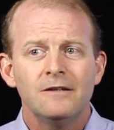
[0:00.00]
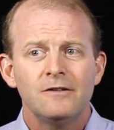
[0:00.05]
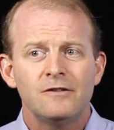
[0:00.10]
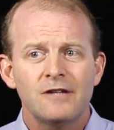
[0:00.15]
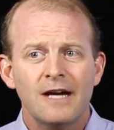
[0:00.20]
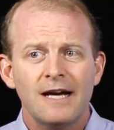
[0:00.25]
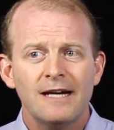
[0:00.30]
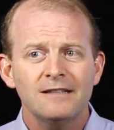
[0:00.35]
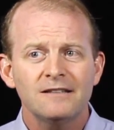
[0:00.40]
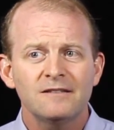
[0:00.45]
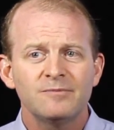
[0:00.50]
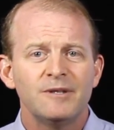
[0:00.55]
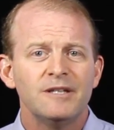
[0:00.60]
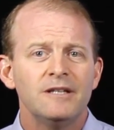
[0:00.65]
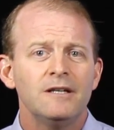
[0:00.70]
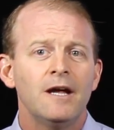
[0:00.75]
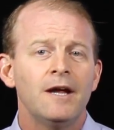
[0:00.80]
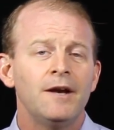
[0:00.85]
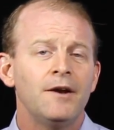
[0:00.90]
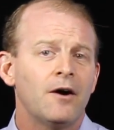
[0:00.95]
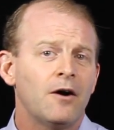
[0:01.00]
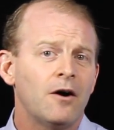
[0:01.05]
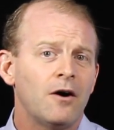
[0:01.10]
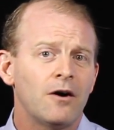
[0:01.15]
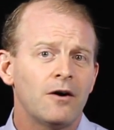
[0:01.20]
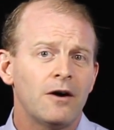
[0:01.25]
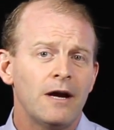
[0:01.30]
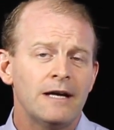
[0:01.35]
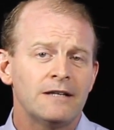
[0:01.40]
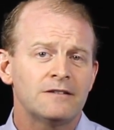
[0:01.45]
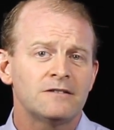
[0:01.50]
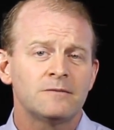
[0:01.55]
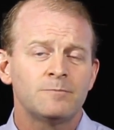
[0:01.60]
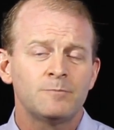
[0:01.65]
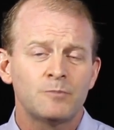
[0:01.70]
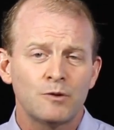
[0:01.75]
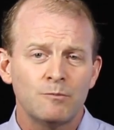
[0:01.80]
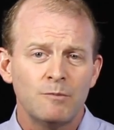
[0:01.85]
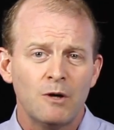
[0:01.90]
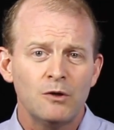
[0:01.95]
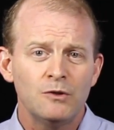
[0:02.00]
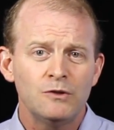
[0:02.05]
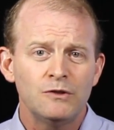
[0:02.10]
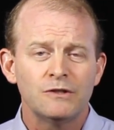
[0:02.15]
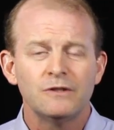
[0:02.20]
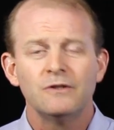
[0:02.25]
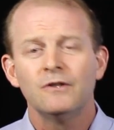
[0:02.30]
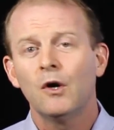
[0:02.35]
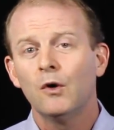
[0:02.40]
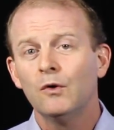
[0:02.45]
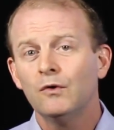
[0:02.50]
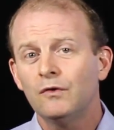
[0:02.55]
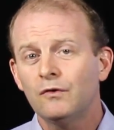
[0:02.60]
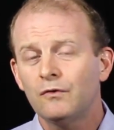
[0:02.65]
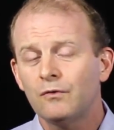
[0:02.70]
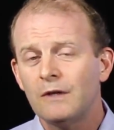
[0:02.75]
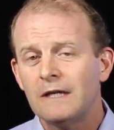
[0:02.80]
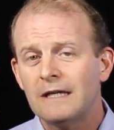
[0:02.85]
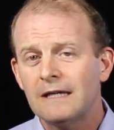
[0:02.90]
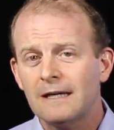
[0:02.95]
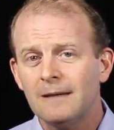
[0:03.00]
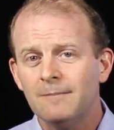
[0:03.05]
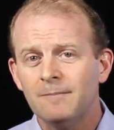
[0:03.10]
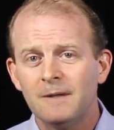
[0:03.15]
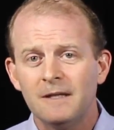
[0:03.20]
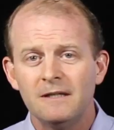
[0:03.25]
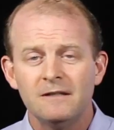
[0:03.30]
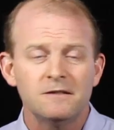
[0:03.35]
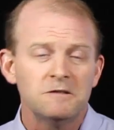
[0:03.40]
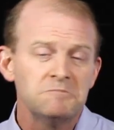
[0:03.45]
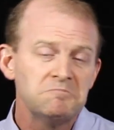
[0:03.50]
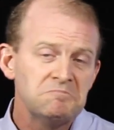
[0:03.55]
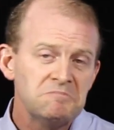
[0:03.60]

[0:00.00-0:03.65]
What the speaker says: Jasmine, and RS Promotion. Those three companies